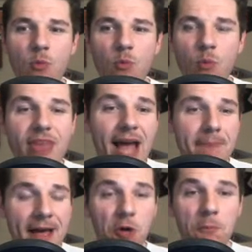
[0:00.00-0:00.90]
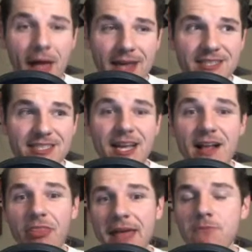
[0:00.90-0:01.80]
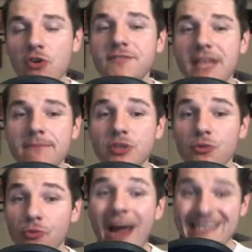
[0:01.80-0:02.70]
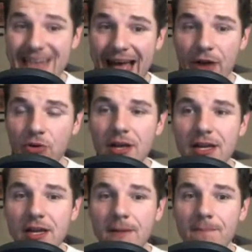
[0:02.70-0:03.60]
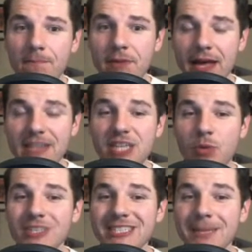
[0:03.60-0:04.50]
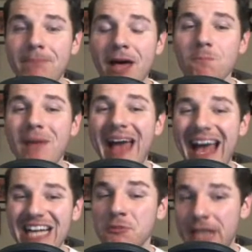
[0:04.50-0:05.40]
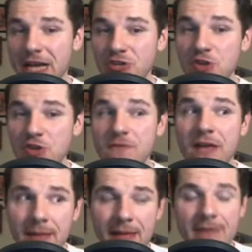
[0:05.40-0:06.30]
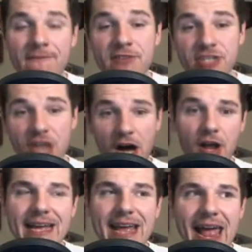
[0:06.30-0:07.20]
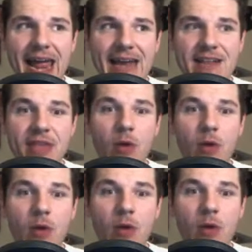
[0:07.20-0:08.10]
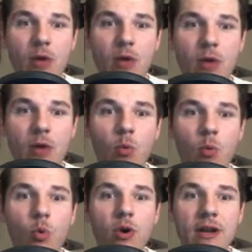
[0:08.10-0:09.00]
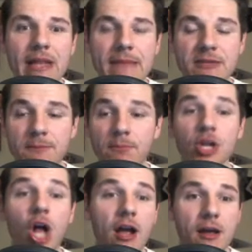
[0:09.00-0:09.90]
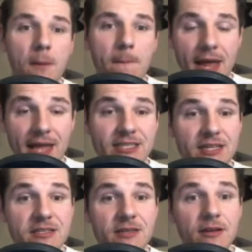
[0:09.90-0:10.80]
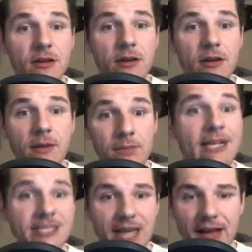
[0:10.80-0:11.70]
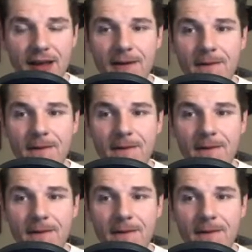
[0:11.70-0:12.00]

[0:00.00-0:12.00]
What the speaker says: And when they got Michael Penix, they moved him to right tackle because he was the better pass protector of him and Fatano, and they wanted him to block Penix's blind side.